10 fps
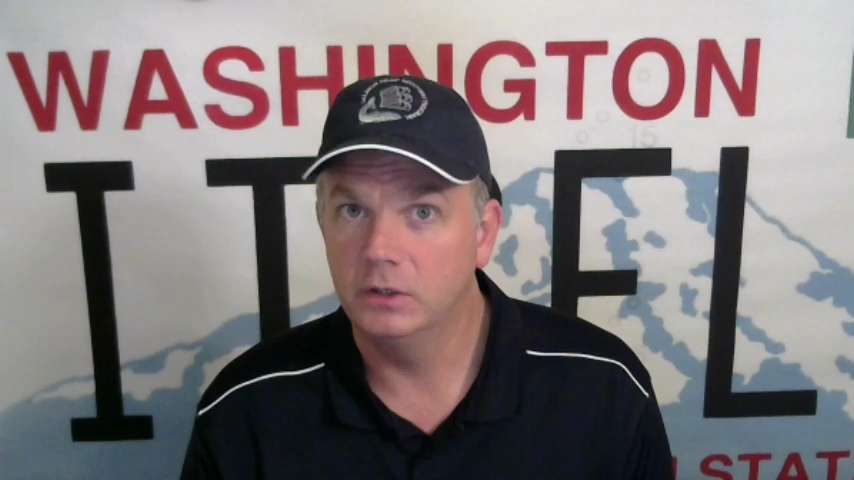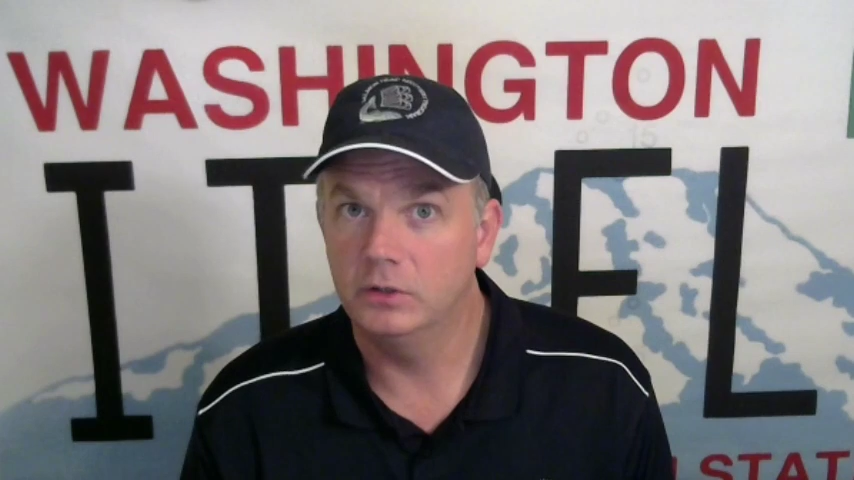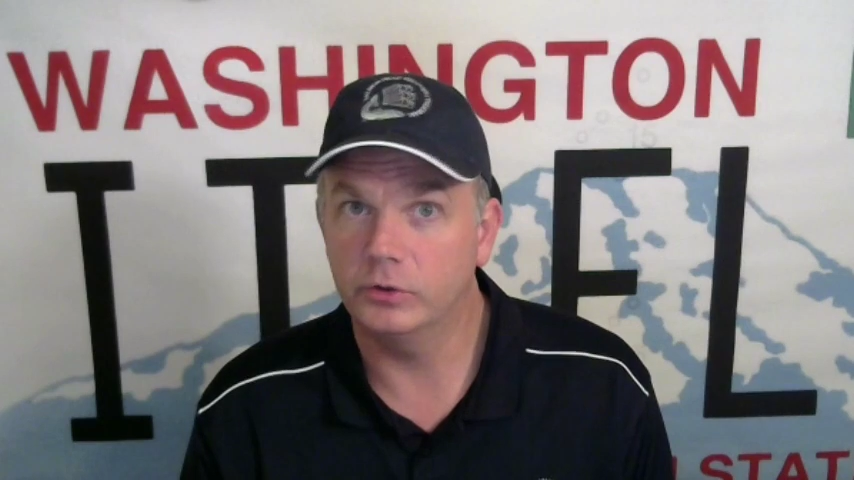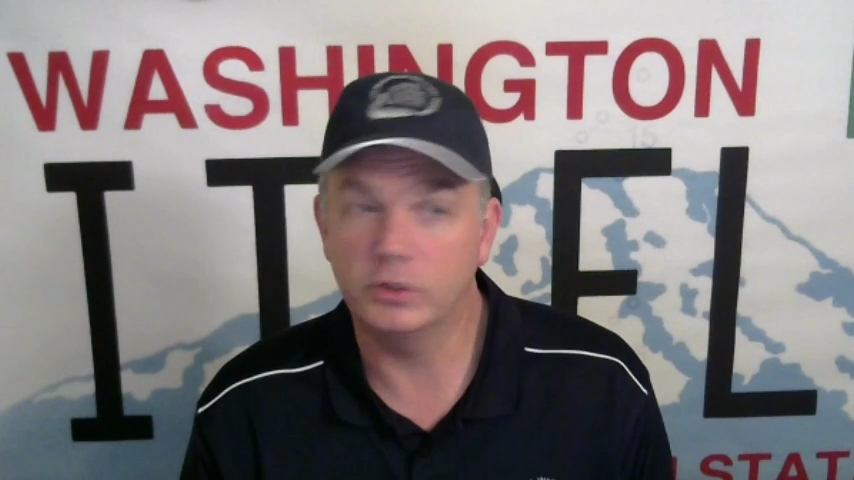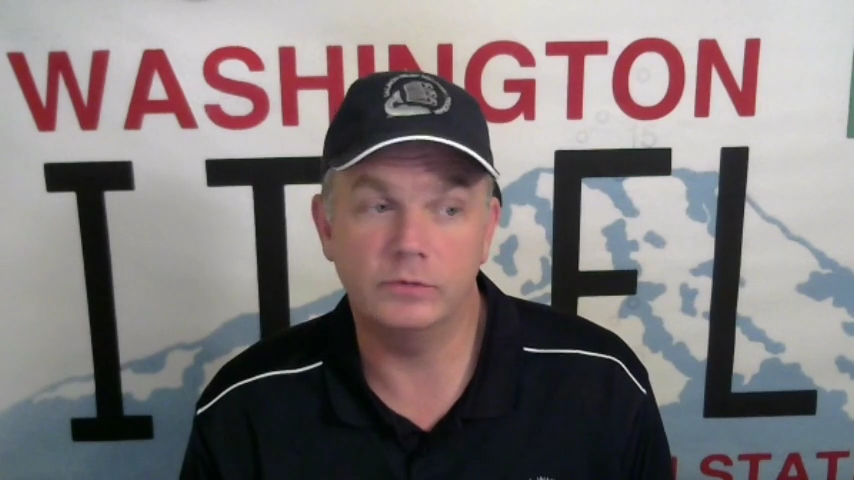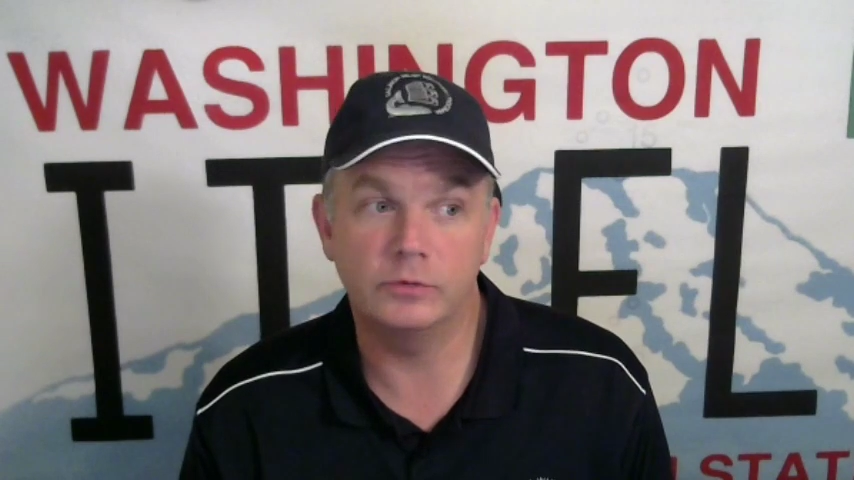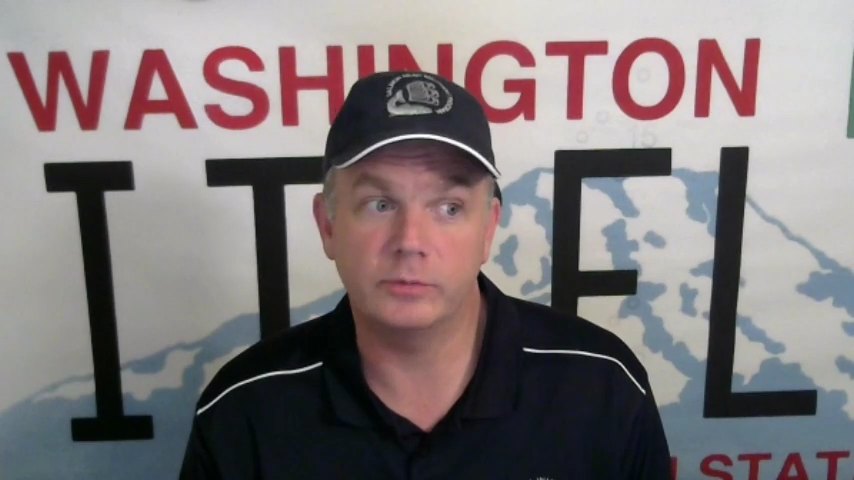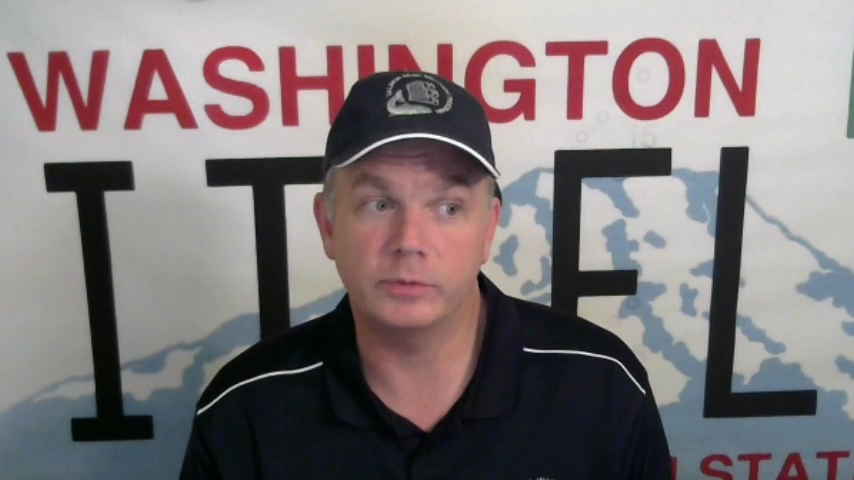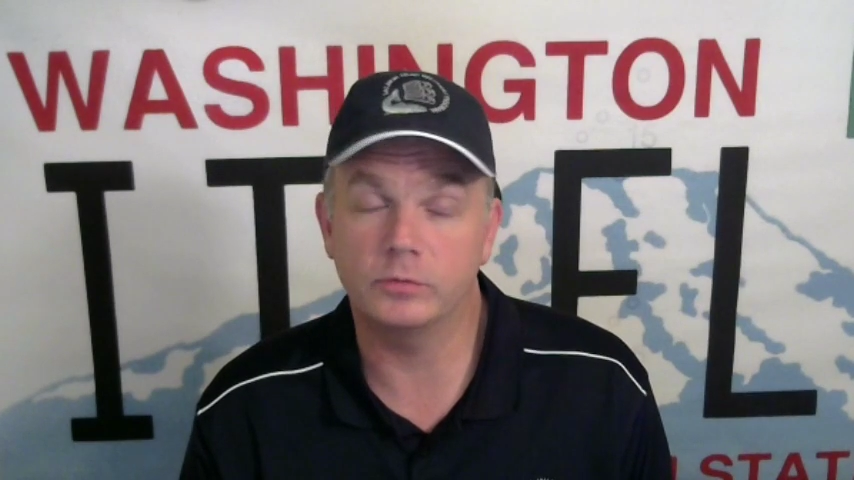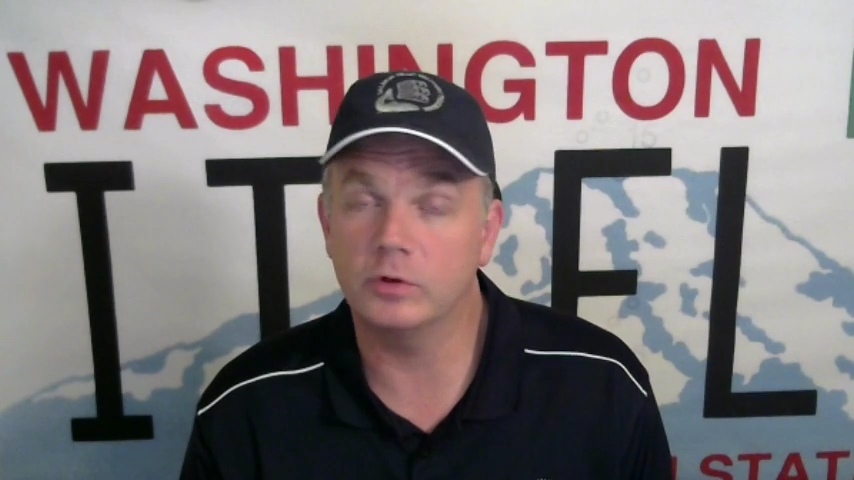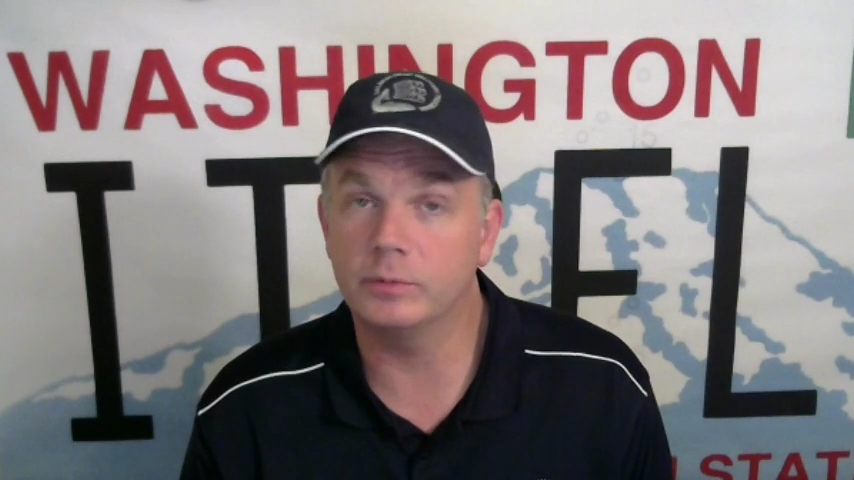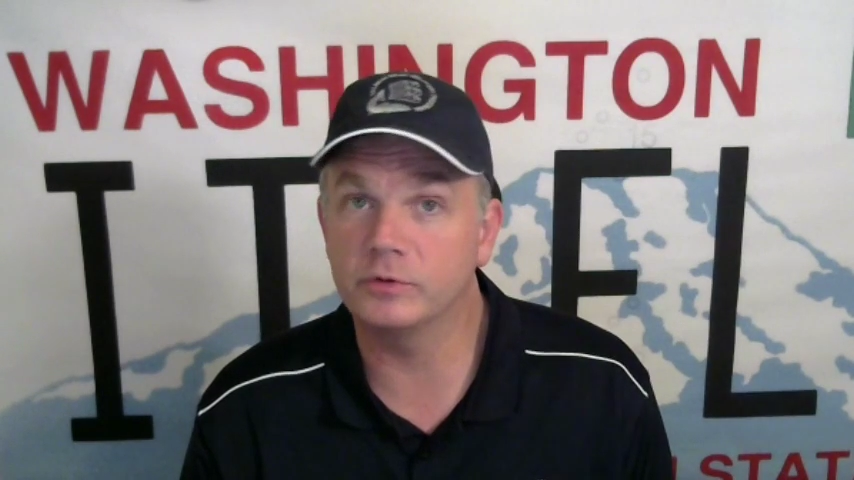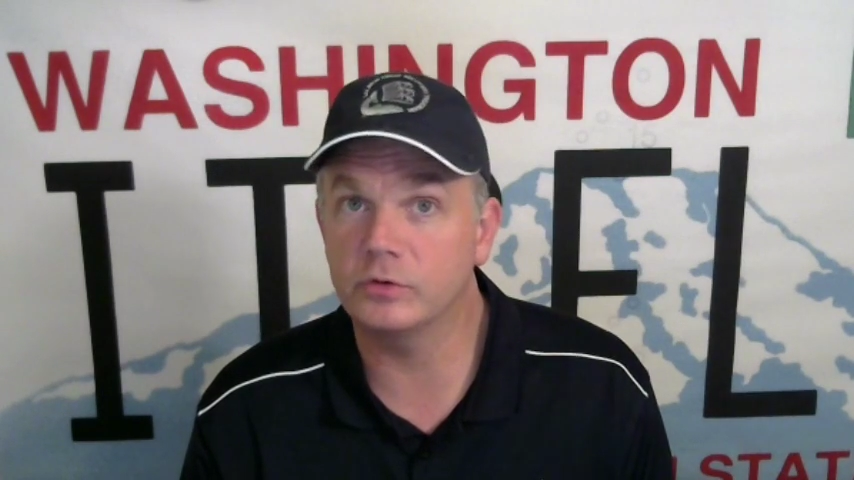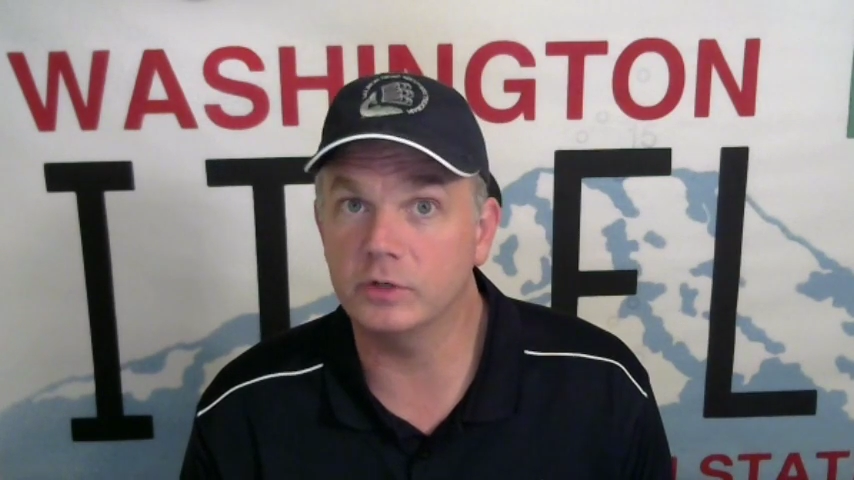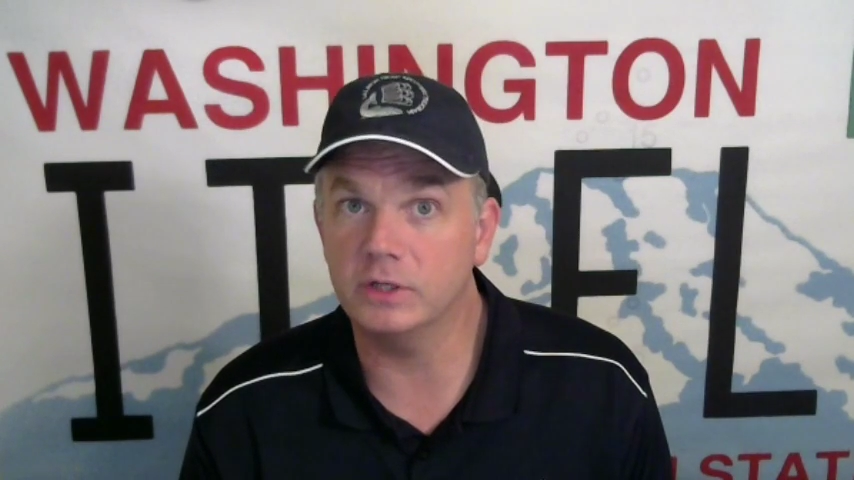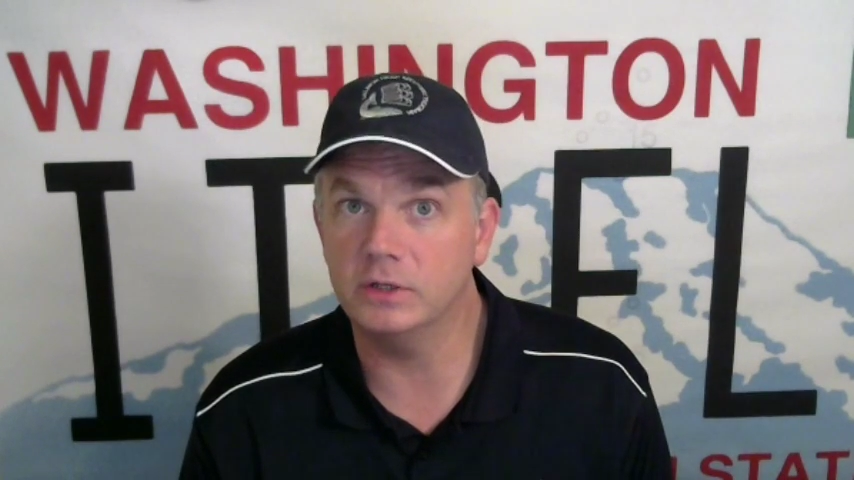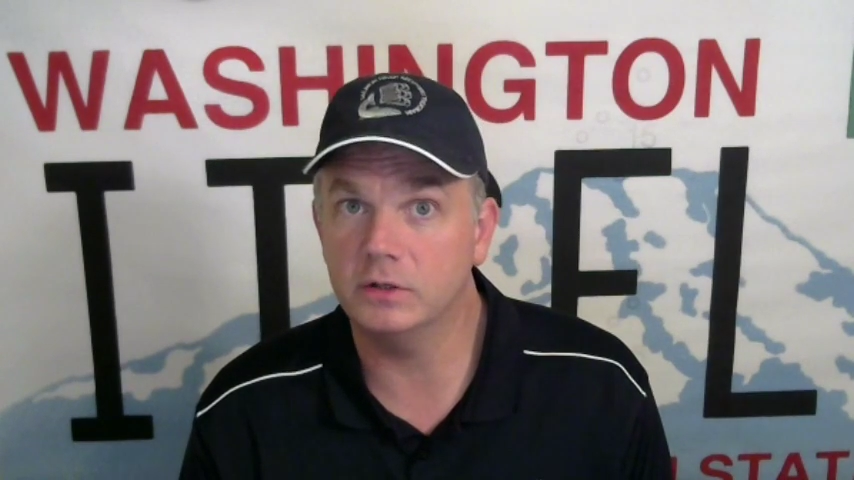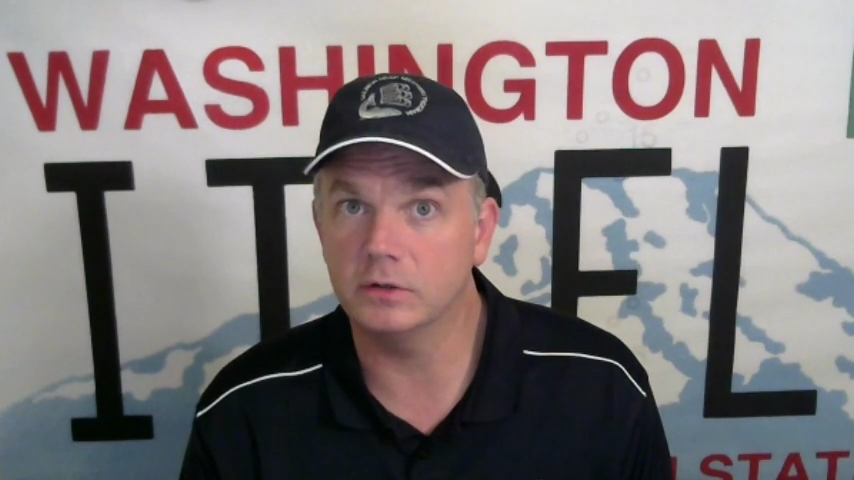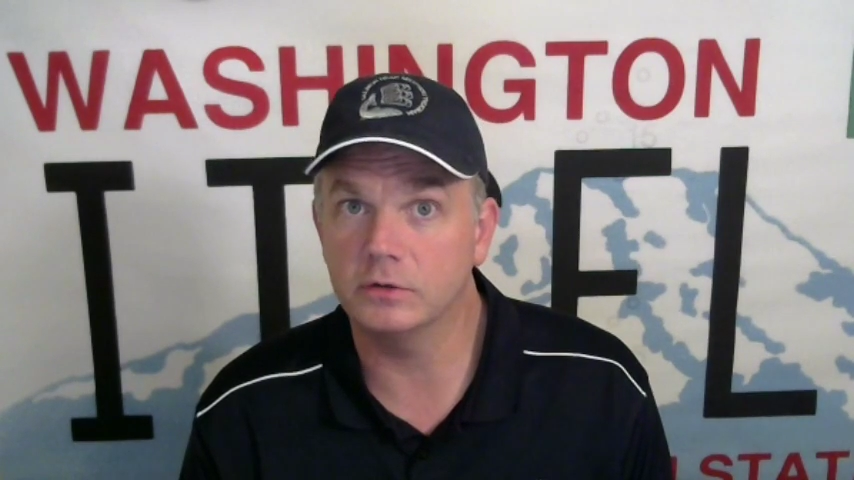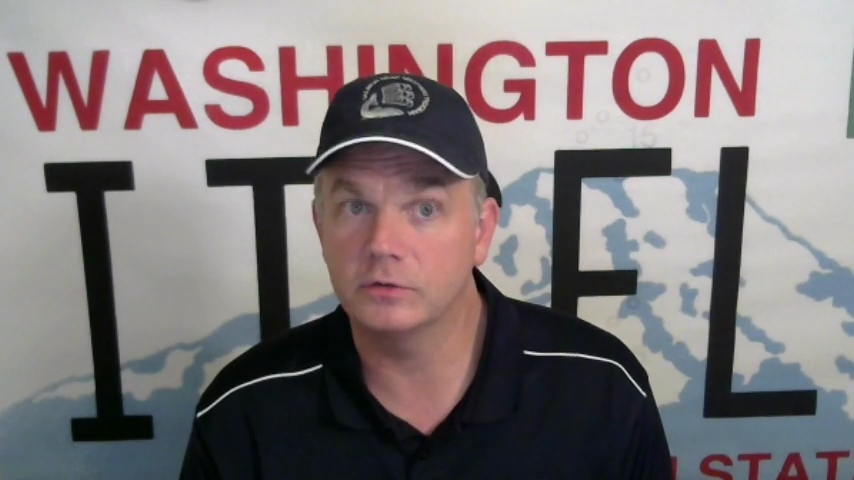for almost 30
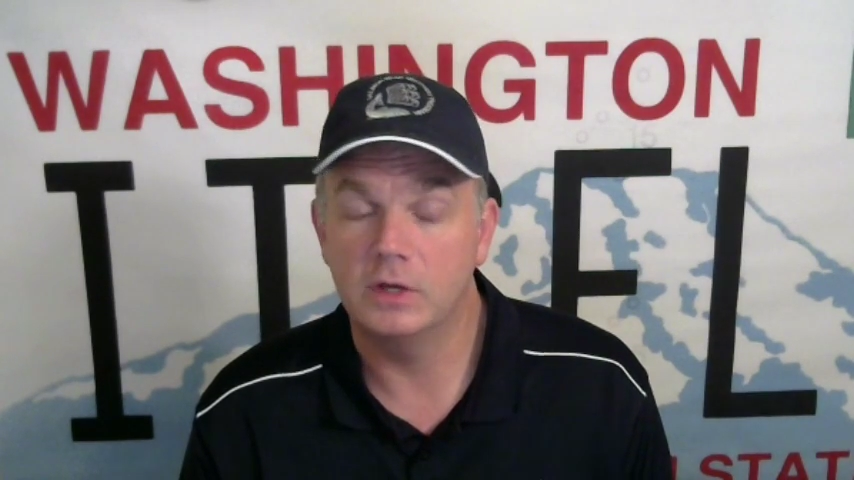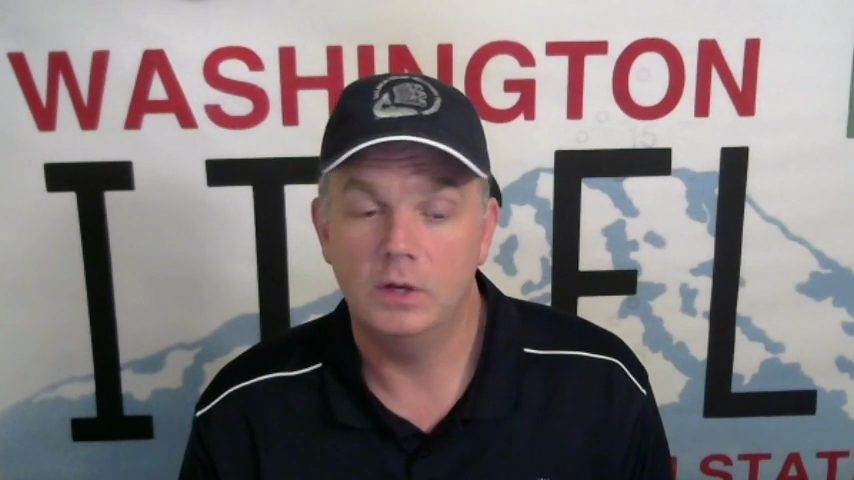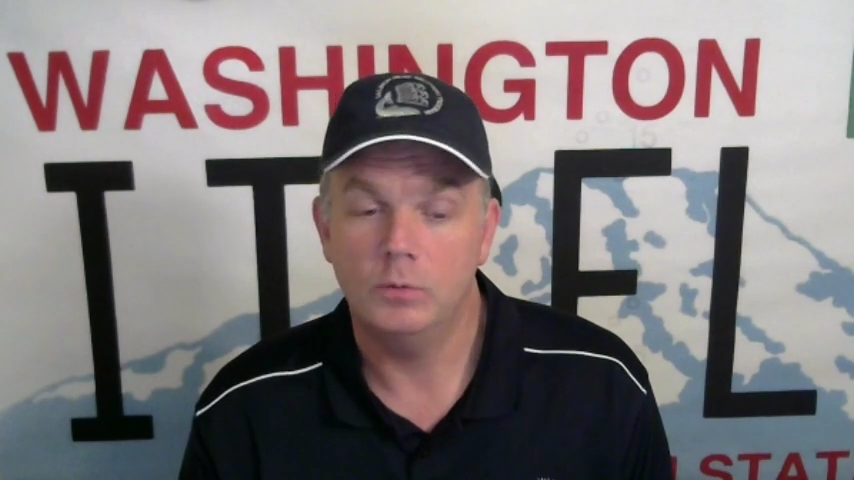years.